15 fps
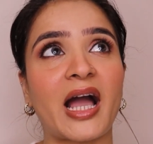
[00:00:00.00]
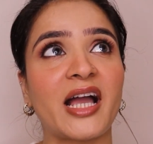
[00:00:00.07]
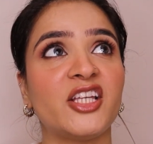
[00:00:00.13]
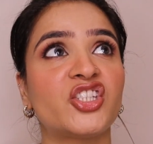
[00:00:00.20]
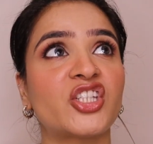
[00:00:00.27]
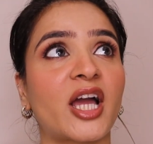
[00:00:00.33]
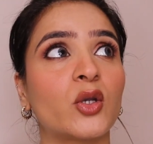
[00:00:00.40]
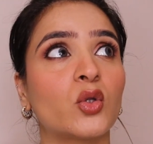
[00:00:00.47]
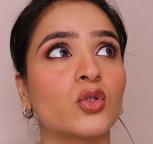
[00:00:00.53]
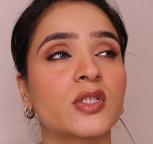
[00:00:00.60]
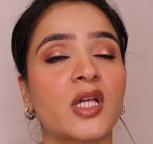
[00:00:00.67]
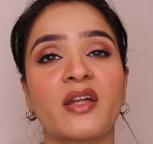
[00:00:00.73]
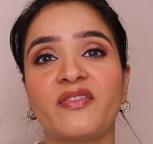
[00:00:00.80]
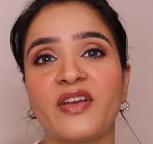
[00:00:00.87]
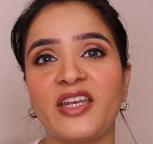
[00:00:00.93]
eyeshadows
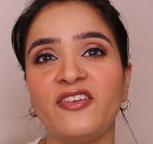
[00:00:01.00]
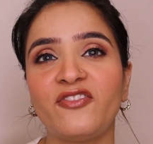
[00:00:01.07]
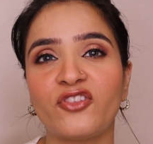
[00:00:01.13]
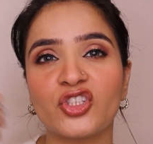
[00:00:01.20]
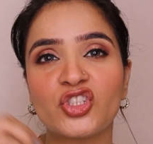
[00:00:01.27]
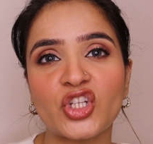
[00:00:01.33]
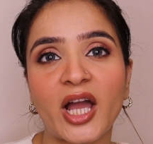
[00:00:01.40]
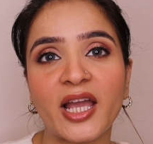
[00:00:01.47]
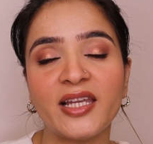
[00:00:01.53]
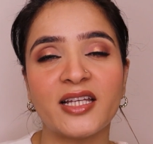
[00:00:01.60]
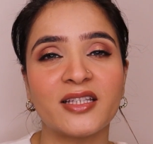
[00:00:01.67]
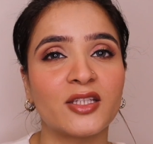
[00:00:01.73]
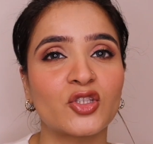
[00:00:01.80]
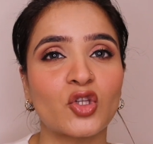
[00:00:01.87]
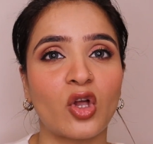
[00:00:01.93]
are very fragile
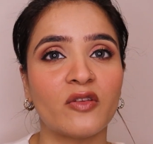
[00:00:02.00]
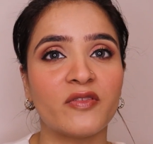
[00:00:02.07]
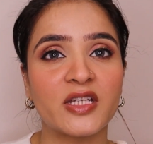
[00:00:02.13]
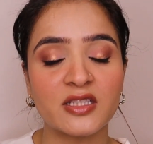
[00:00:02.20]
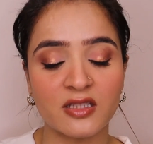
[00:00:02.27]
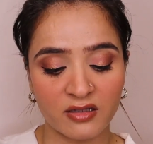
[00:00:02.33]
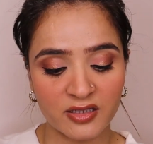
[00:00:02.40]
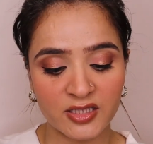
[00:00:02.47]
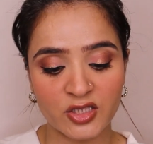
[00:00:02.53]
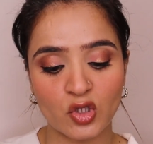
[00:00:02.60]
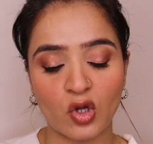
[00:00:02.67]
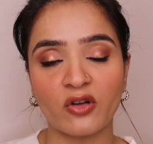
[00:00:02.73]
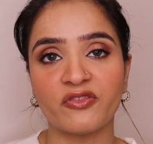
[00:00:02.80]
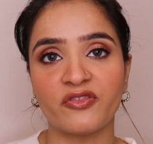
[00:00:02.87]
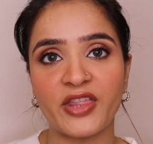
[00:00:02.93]
and there's always a
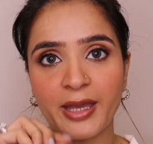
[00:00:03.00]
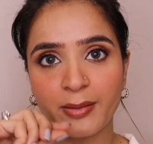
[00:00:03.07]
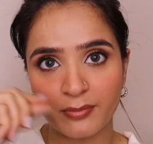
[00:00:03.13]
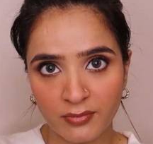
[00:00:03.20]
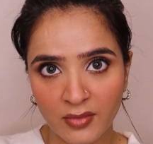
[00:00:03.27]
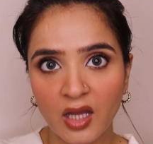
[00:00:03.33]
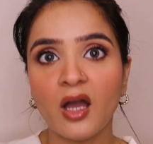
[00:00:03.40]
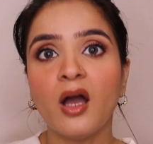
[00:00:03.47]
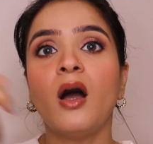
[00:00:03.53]
risk of them